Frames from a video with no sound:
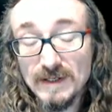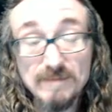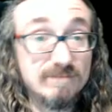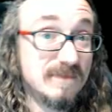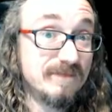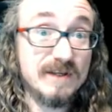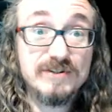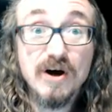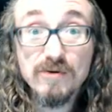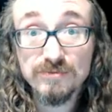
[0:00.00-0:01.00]
If they
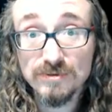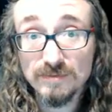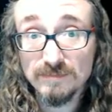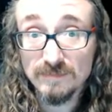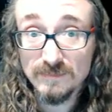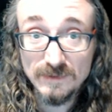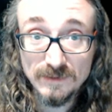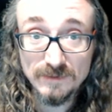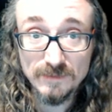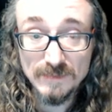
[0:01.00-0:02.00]
don't, you know,
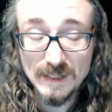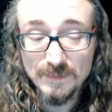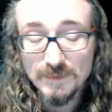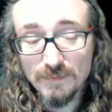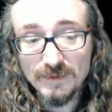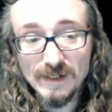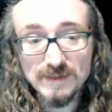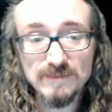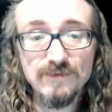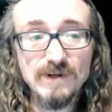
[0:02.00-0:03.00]
you'll be able to point out
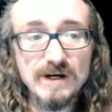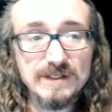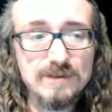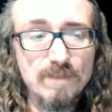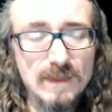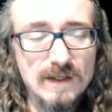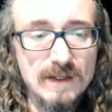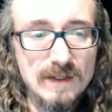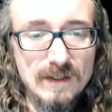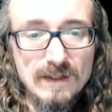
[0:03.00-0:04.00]
some flaws.
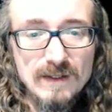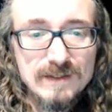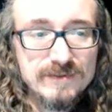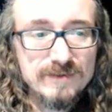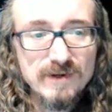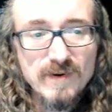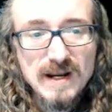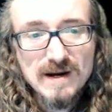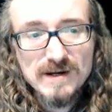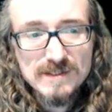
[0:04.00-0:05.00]
So
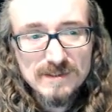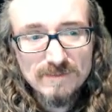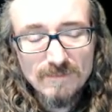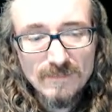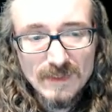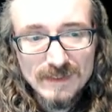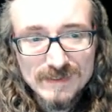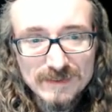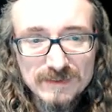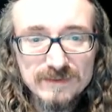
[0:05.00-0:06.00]
coherence is
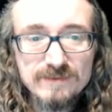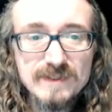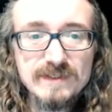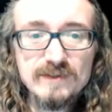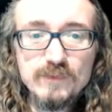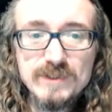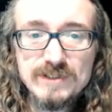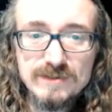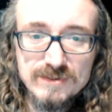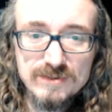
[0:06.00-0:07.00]
the degree to which
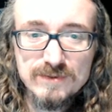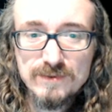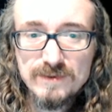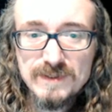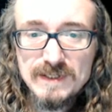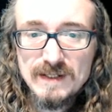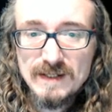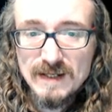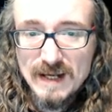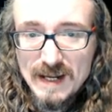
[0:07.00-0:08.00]
the story
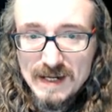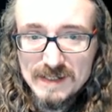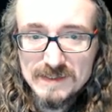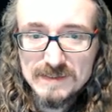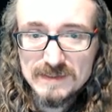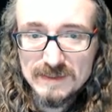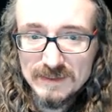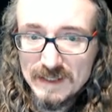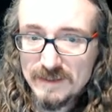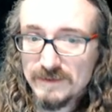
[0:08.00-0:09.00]
hangs
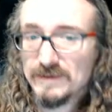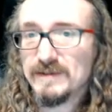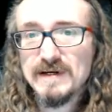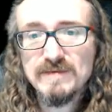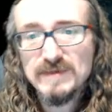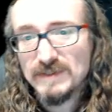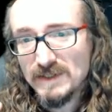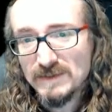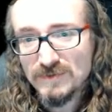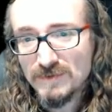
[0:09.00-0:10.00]
together. You know, everything
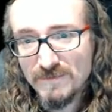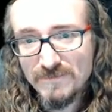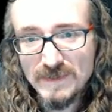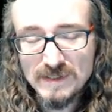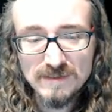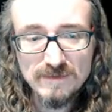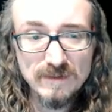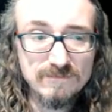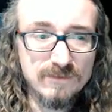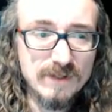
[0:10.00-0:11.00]
sort of fits, it
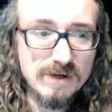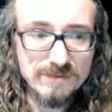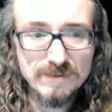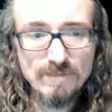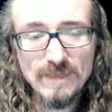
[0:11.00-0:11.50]
flows.